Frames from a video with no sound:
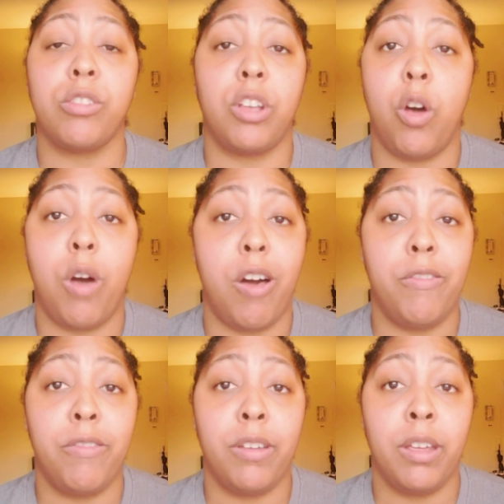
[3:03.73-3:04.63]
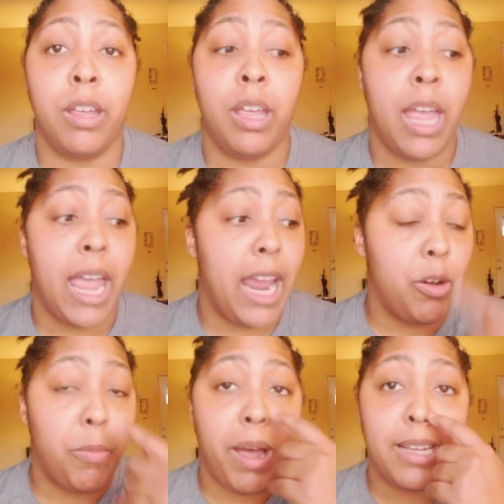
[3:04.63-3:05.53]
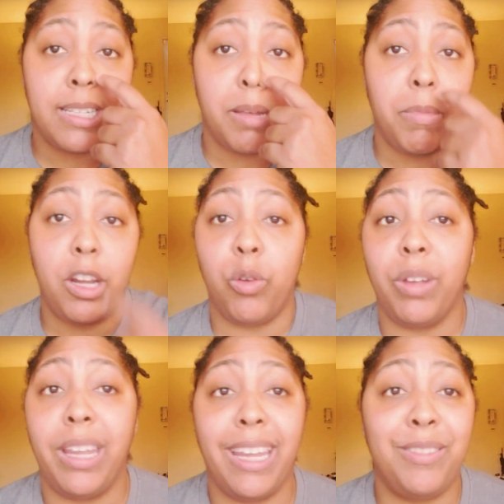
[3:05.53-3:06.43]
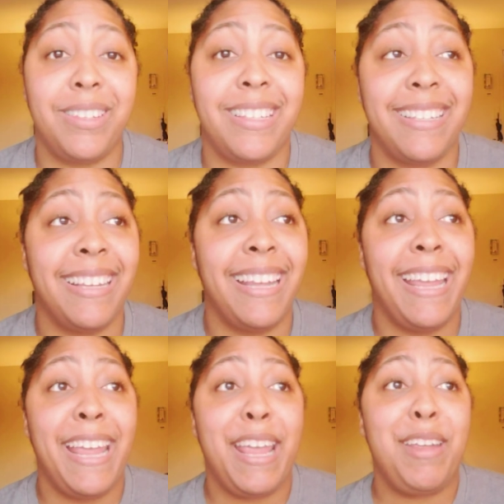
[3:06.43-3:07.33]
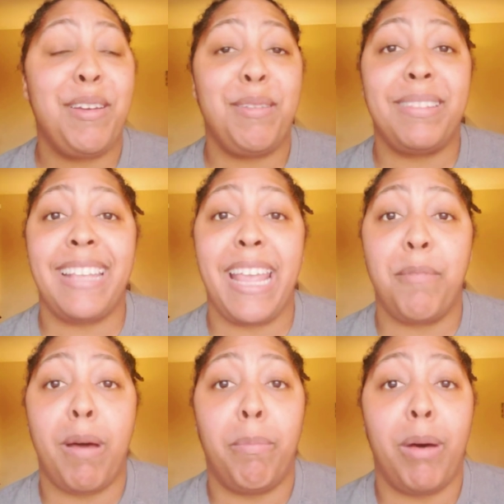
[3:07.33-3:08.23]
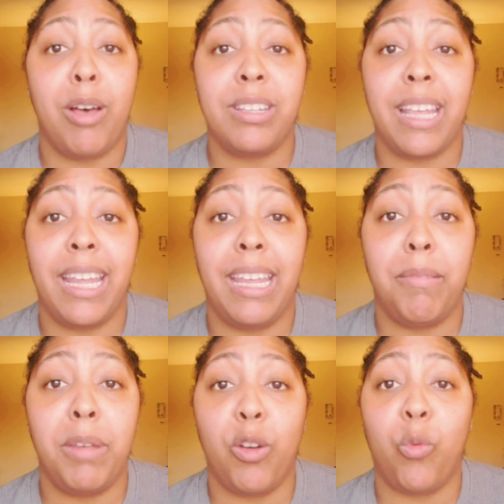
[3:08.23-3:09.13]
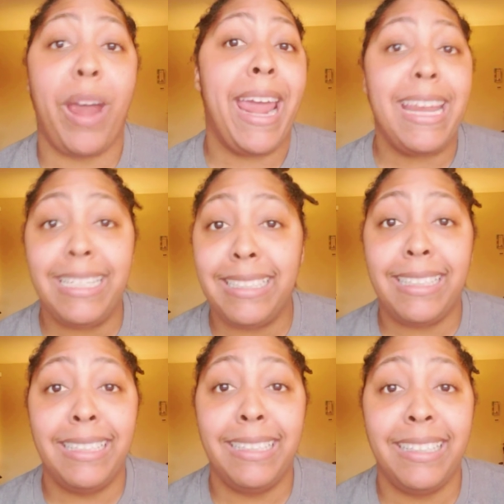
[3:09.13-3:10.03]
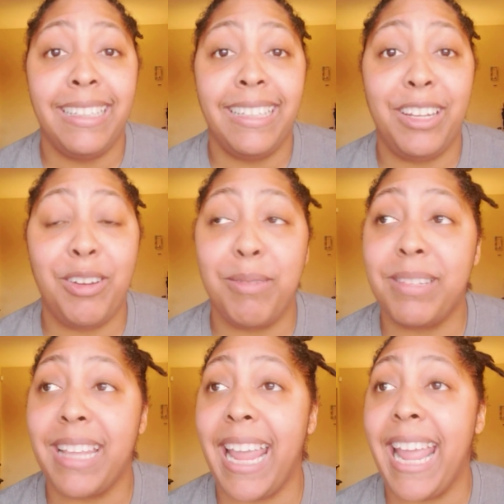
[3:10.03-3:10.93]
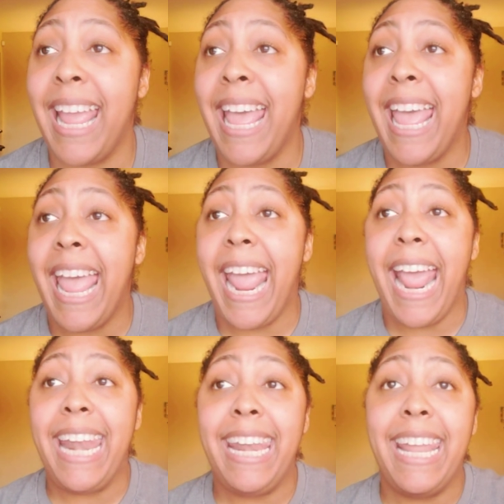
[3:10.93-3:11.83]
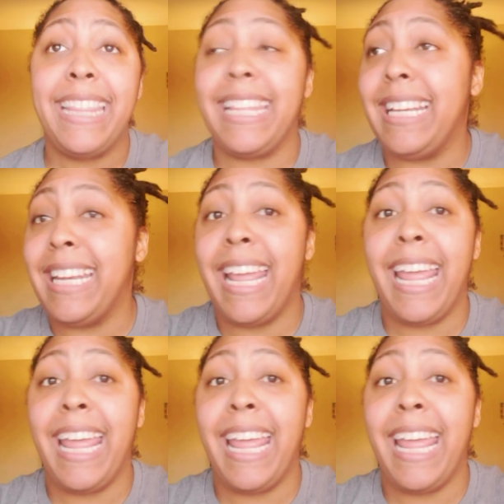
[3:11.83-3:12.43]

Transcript: go off. Ain't nobody send me no gifts. You know what I'm saying? My boss ain't give me a raise. You know what I'm saying? Nothing